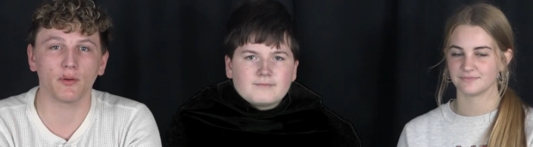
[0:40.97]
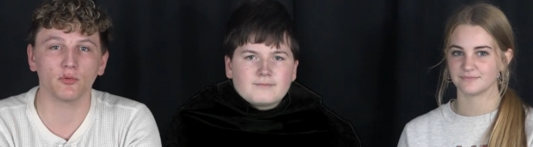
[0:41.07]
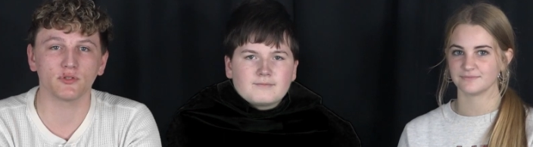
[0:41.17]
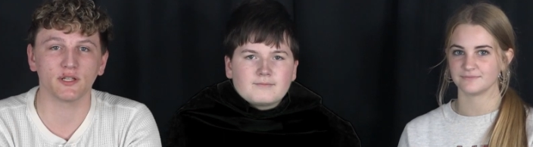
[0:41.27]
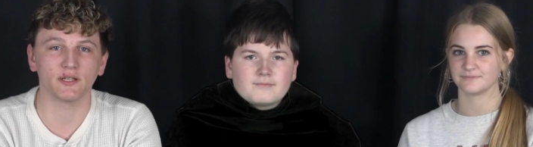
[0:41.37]

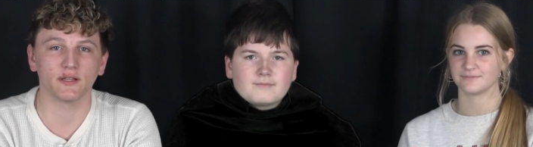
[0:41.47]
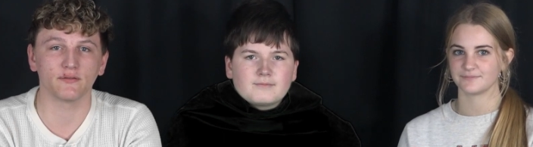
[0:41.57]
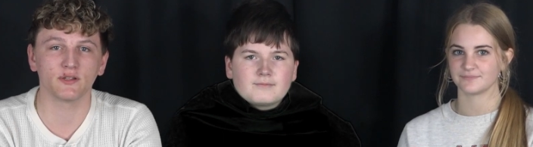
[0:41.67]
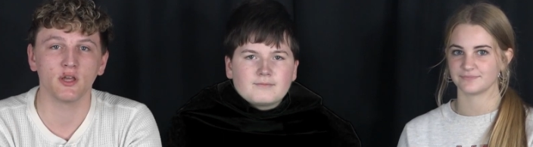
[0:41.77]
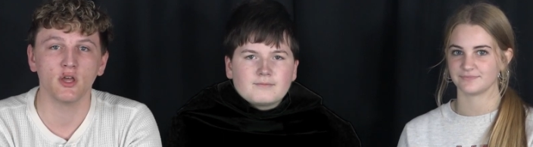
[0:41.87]

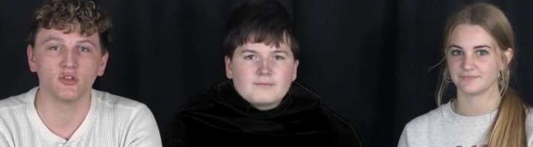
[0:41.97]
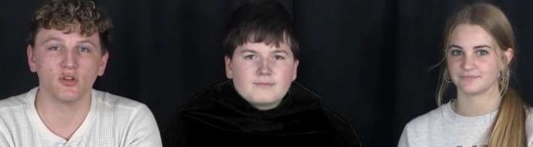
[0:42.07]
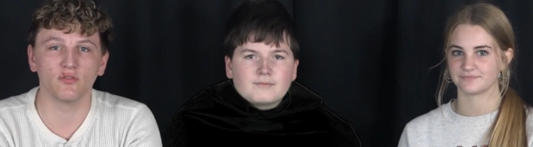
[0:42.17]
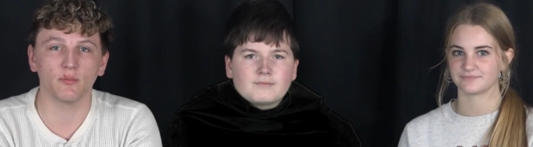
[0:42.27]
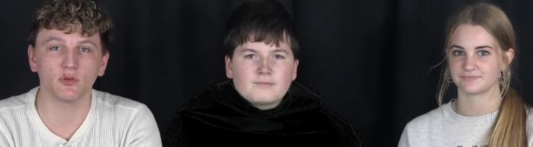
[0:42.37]
Speaker 1: representatives
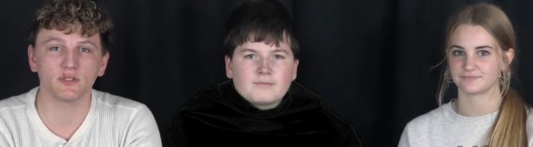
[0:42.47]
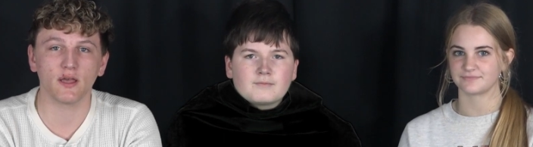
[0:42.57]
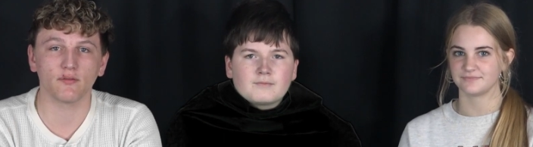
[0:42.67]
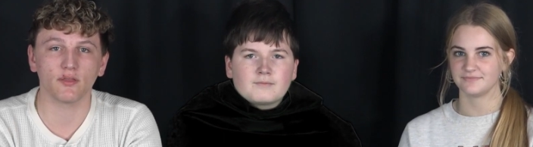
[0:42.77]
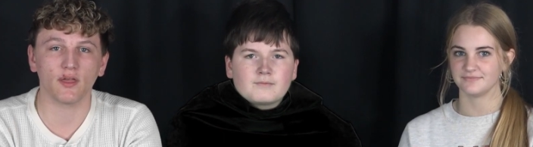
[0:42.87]
November
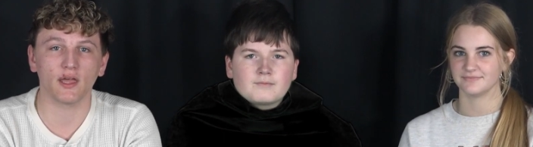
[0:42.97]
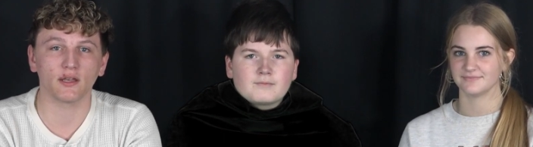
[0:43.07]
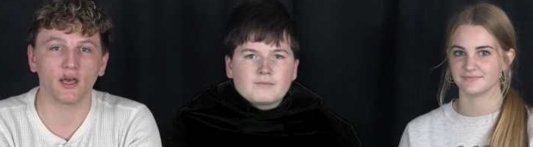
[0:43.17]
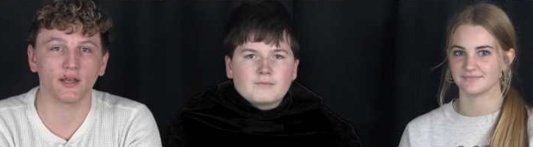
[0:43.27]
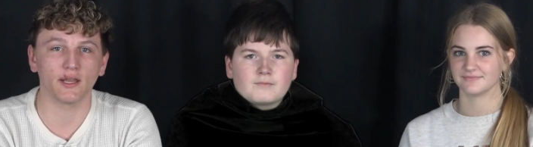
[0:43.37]
7th at
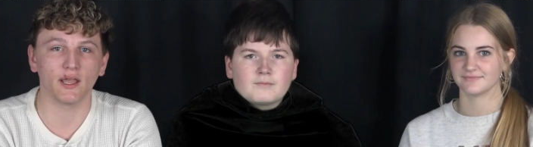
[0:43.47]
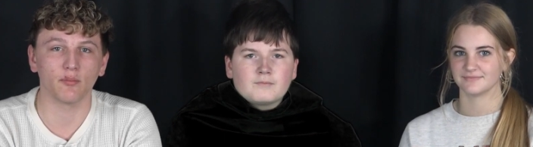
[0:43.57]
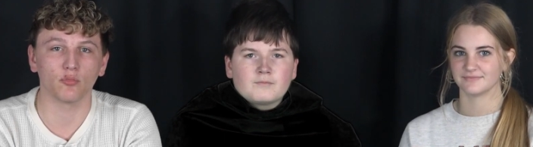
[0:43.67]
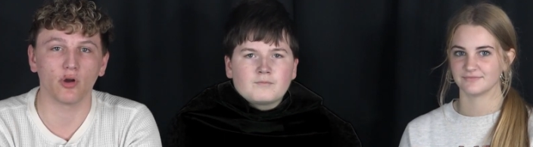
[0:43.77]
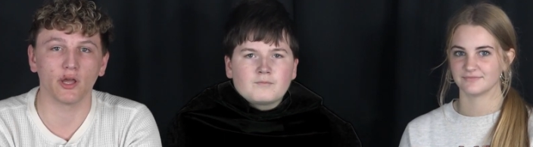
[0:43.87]
9 a.m.,
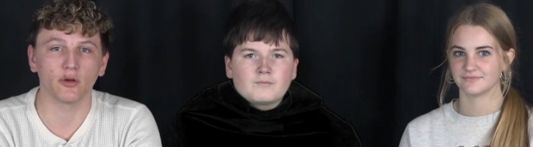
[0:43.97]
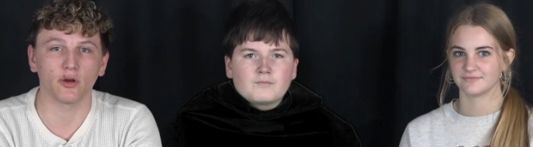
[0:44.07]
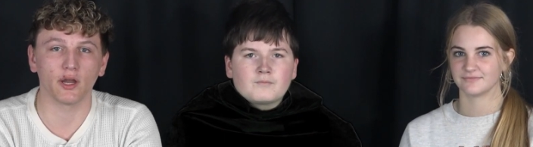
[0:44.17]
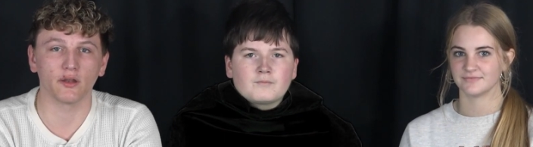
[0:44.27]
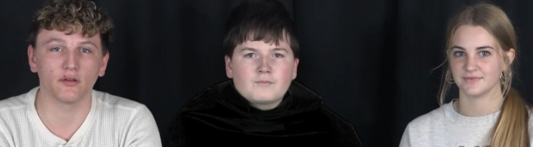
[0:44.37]
Rio
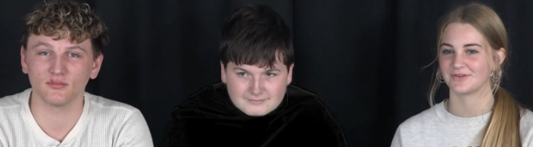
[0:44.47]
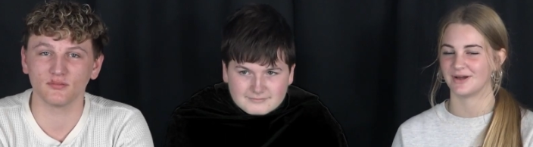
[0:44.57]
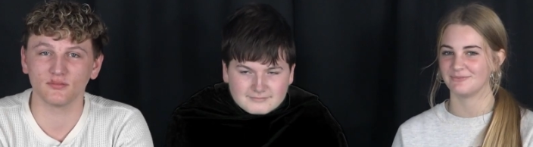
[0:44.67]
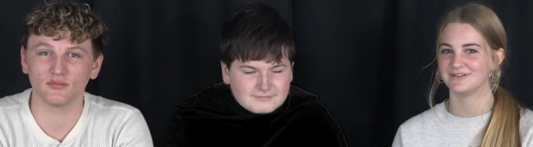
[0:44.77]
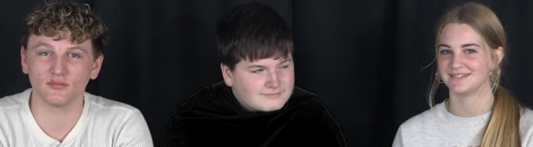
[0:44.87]
Grande.
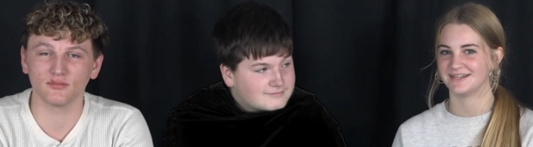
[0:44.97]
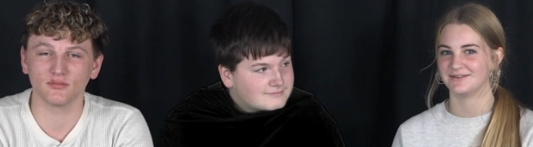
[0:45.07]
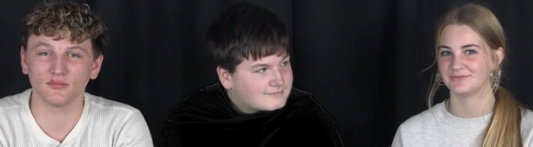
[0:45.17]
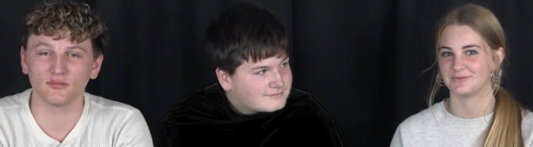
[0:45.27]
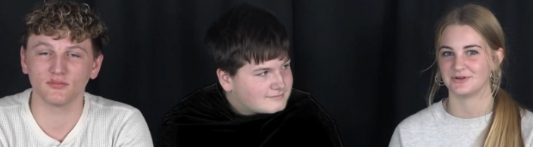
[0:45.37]

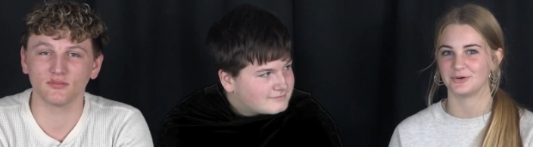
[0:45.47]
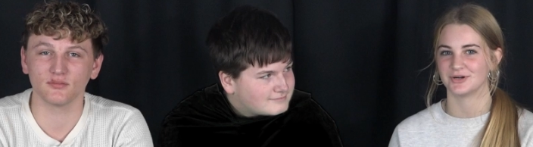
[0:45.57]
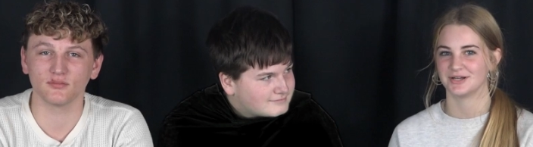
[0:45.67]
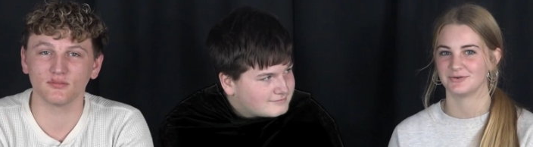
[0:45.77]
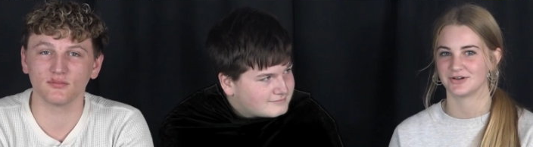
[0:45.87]
Speaker 2: Representatives from
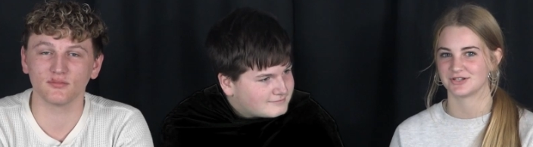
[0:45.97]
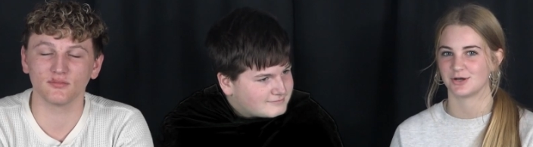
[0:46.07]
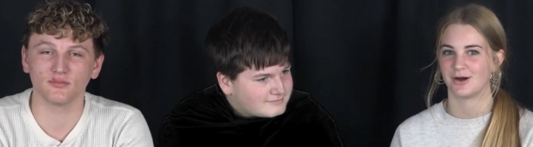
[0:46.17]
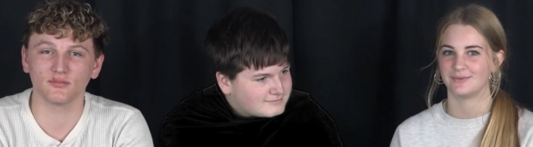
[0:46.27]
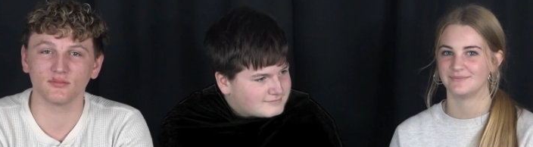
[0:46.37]
Recording
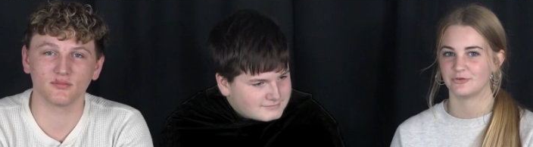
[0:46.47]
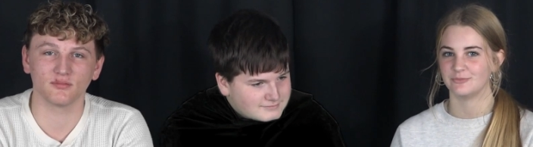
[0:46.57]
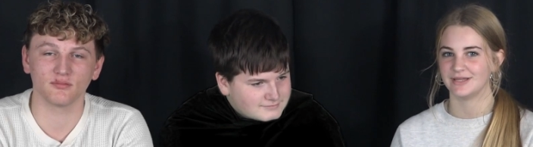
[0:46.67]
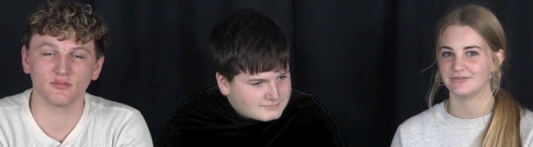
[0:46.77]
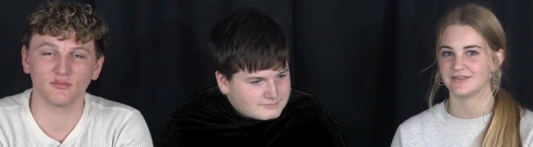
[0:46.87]
Workshop will
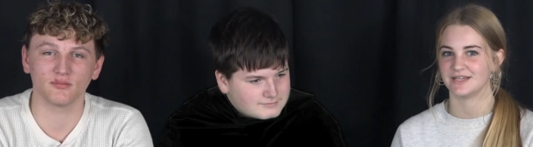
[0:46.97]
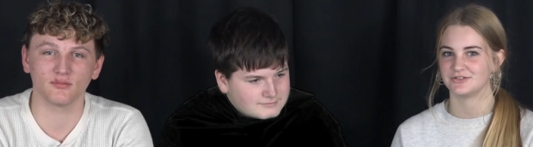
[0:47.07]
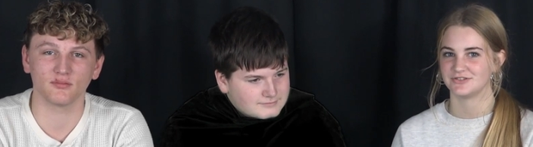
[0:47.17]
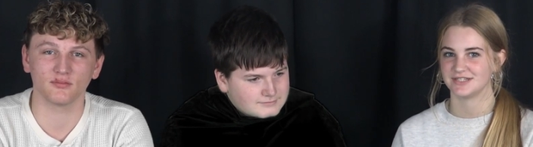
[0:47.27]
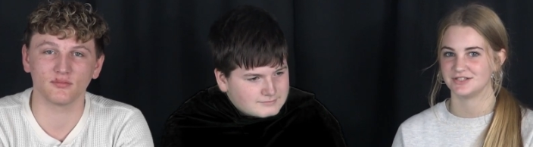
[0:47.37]
meet with
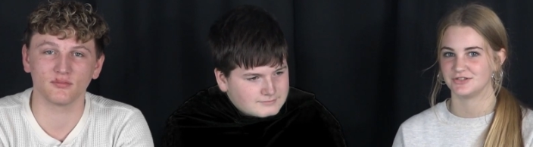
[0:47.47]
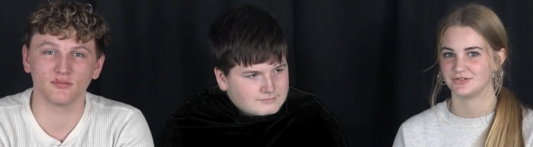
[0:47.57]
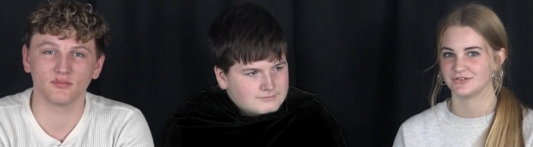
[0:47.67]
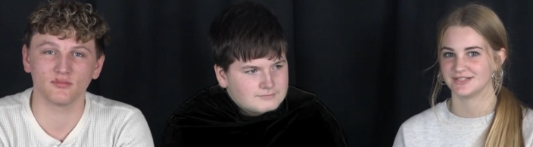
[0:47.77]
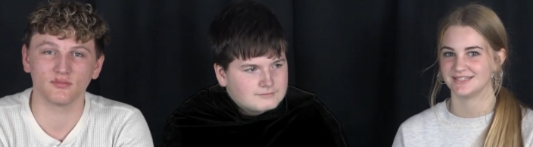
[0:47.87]
interested
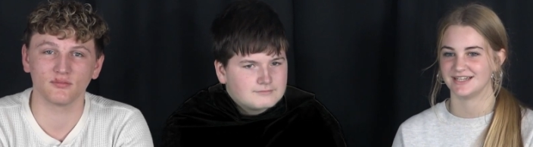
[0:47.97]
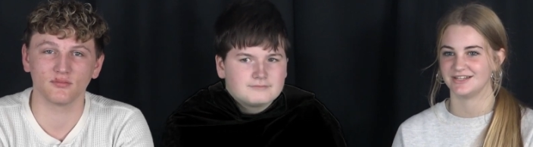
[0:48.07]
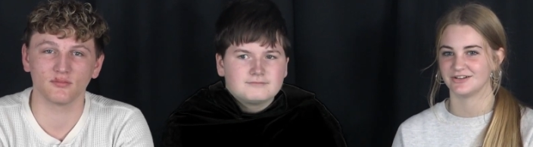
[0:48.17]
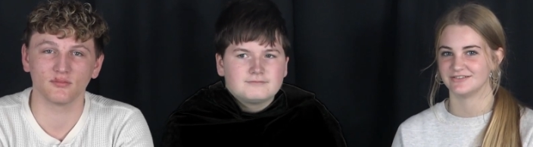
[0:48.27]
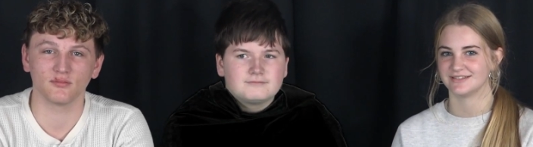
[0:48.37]
juniors and
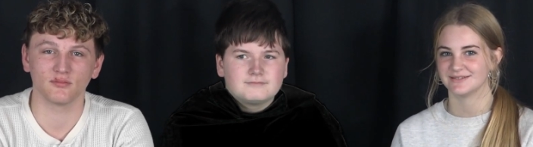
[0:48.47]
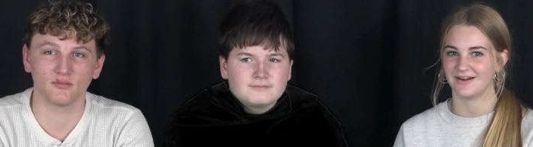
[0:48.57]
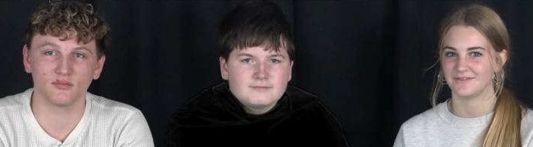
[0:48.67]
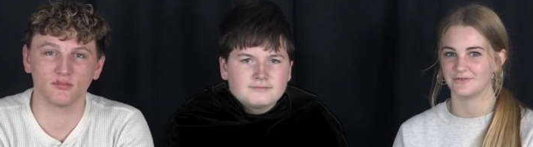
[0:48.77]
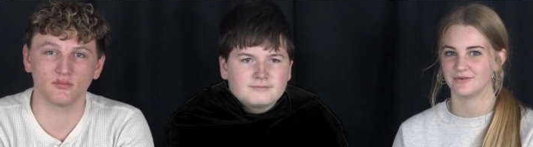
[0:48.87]
seniors
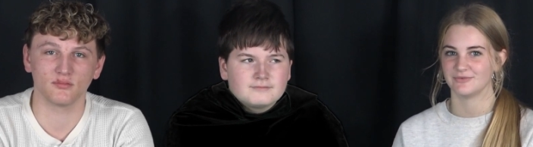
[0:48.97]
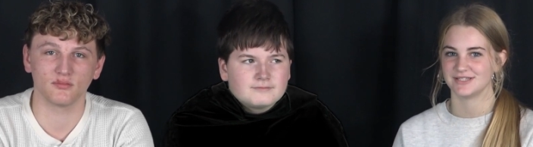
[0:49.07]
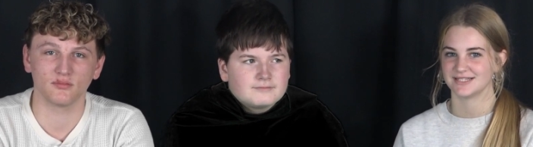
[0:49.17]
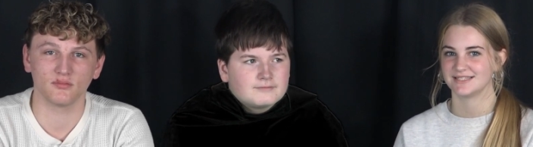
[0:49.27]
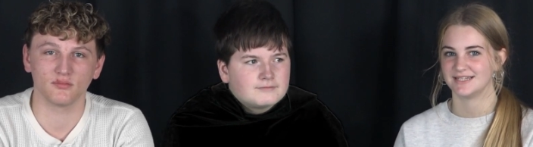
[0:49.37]
on November
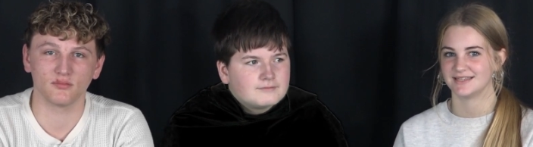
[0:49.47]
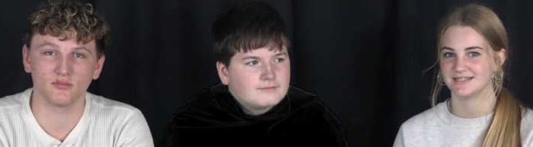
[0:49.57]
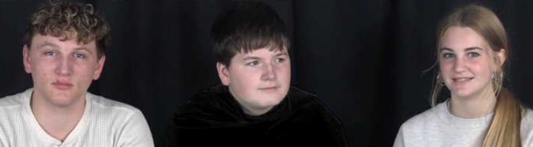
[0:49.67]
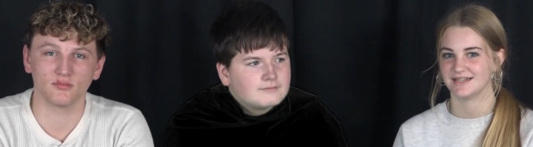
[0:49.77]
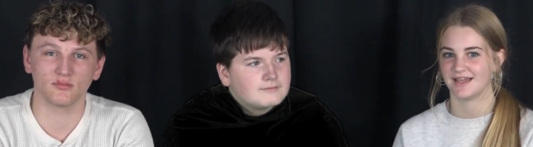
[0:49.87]
16th at
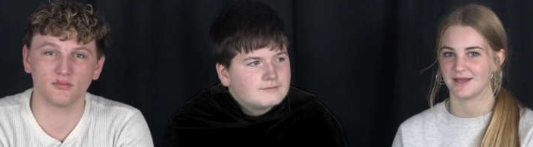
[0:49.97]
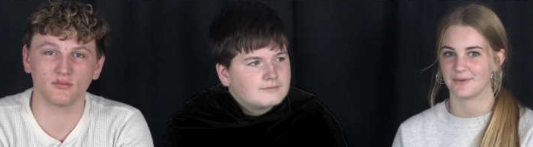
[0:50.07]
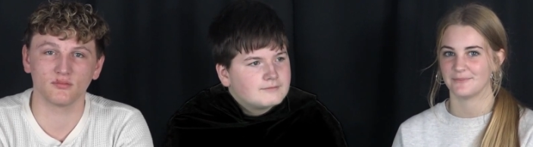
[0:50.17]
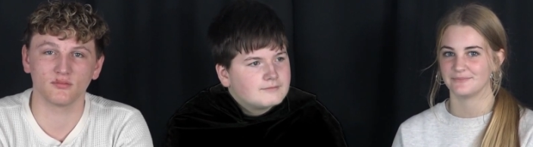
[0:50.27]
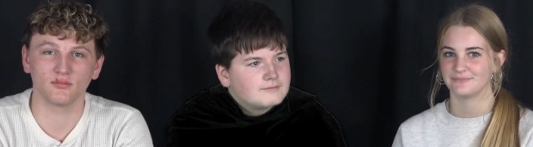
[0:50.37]
10
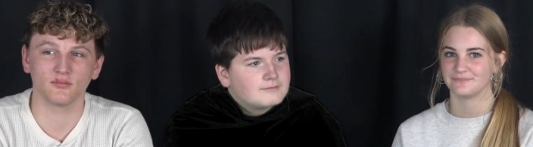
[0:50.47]
a.m.